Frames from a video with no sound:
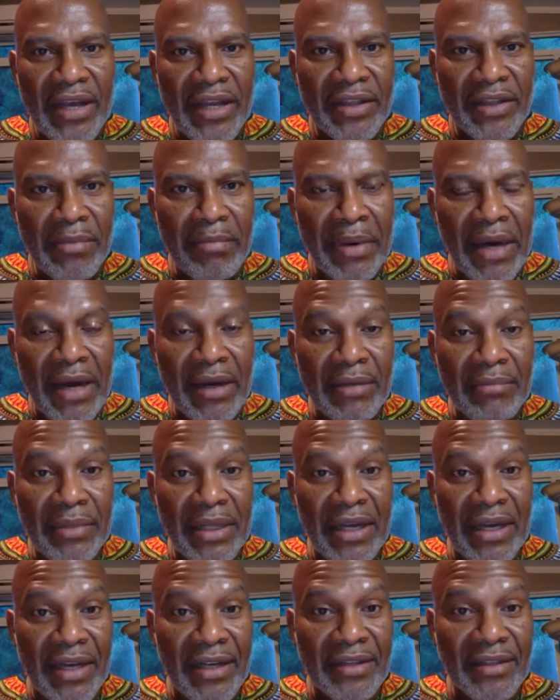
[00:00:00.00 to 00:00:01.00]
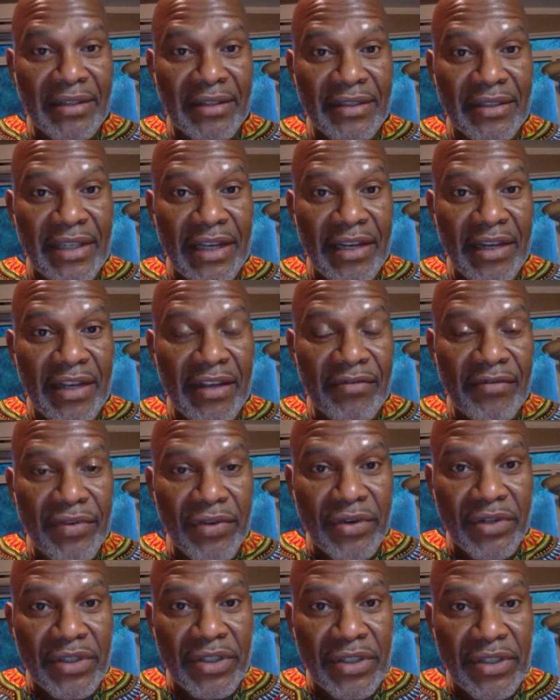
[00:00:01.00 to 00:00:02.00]
The bottom line is that if
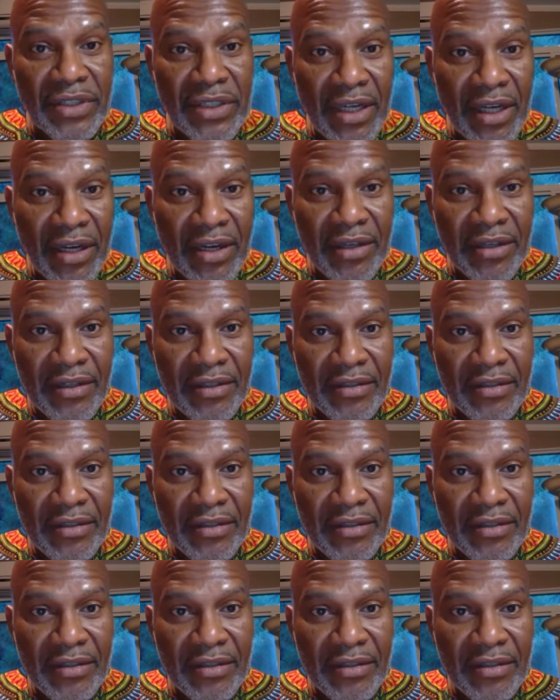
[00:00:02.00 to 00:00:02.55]
you're sick,